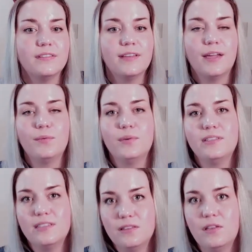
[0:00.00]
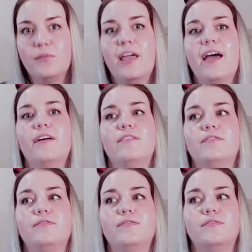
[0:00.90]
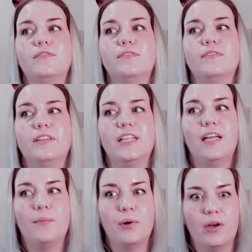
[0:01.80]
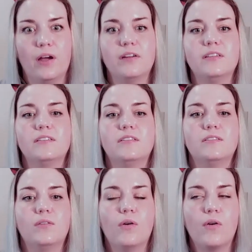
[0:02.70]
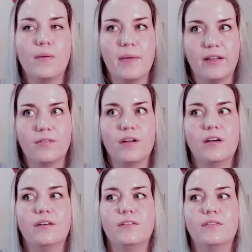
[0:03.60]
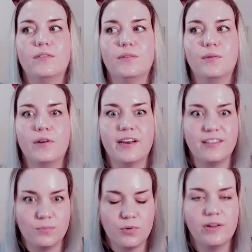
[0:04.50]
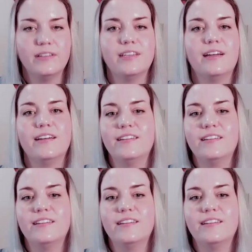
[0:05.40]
And we still don't have a Pocahontas or a Megara or an Esmeralda.